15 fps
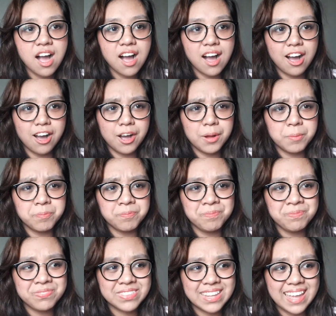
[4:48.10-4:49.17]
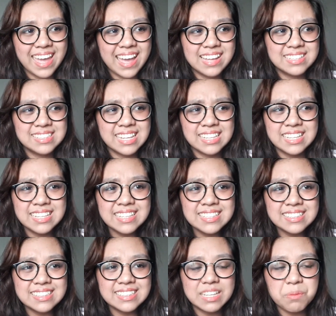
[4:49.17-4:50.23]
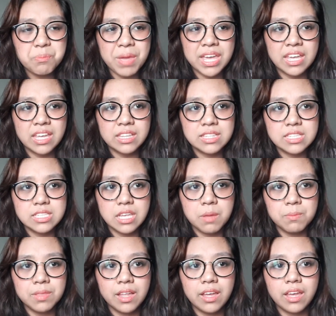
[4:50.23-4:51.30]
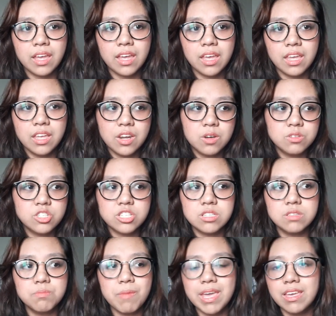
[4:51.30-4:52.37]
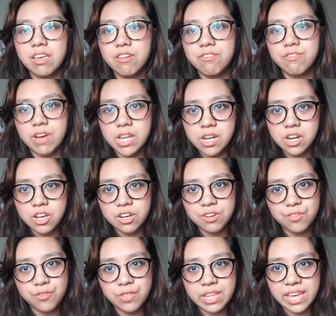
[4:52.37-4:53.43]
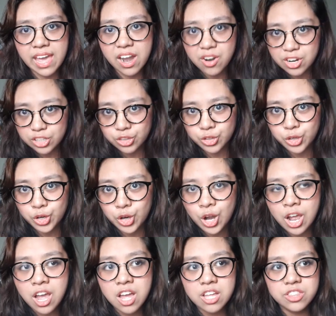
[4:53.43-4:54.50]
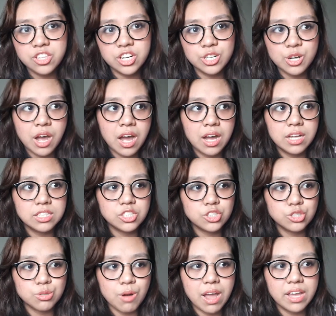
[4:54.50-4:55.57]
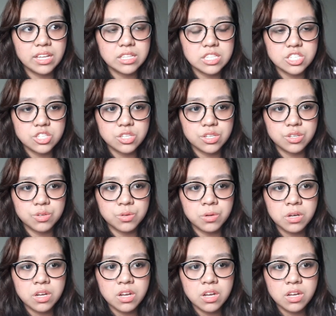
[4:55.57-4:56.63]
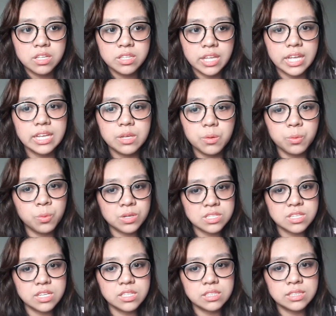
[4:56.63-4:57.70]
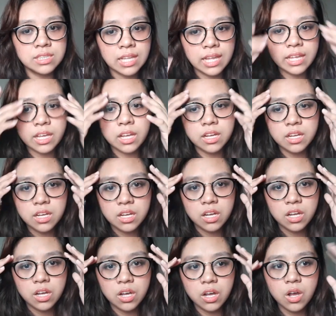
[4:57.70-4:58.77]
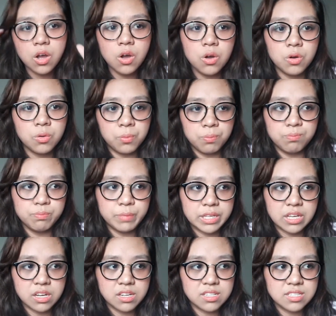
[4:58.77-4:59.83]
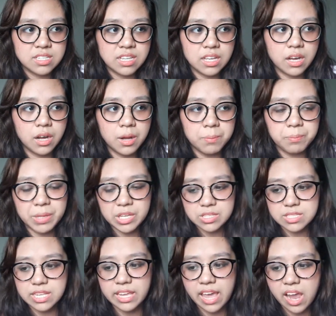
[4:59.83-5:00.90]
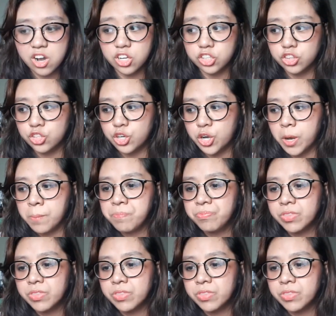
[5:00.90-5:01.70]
And they didn't make it seem like, you know, just making fun of the character. They're not trying to, it wasn't like, oh, because the character